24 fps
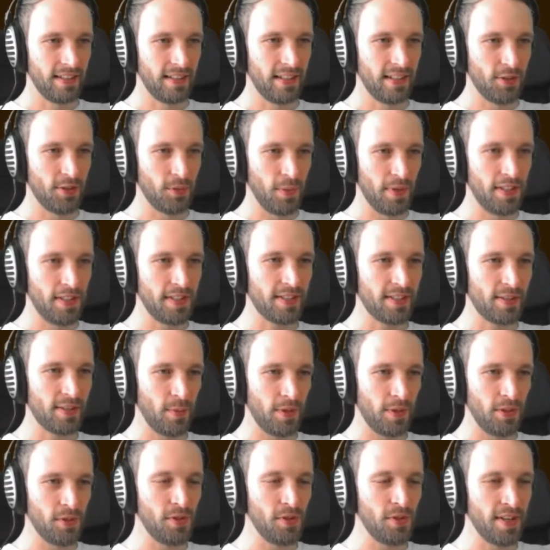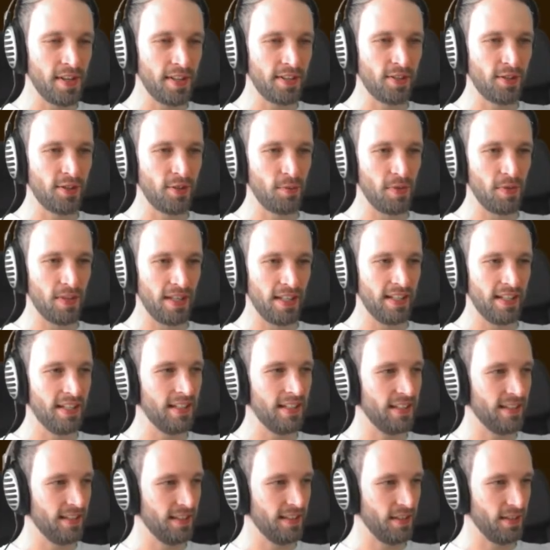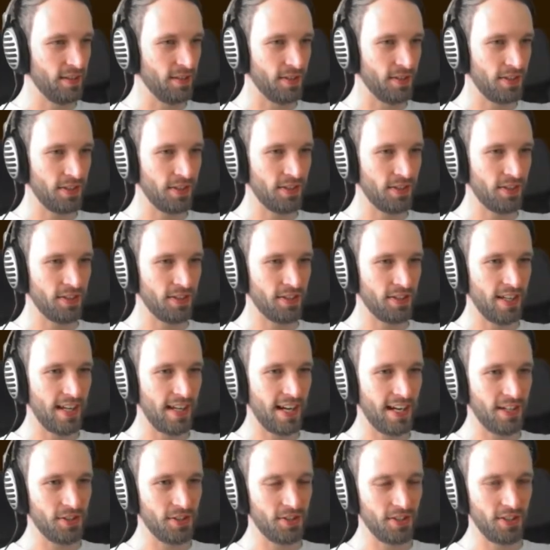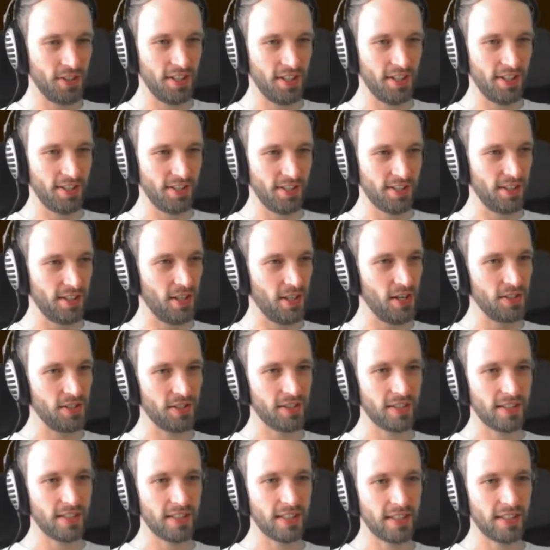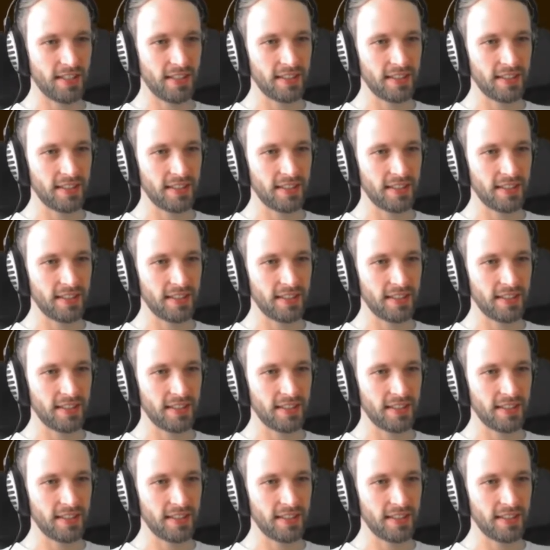So when you're this zoomed in, the thruster actually does the slots.